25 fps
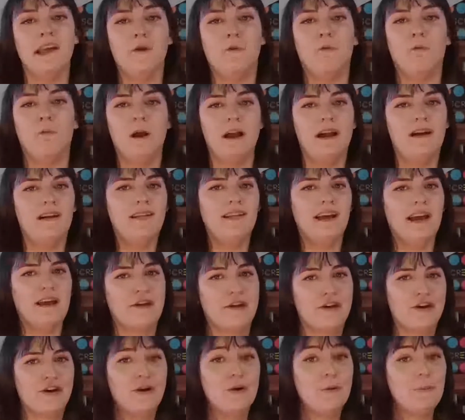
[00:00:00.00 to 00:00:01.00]
Well, I
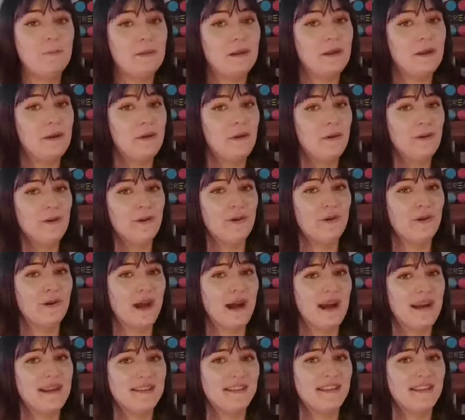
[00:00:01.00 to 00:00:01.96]
hope you guys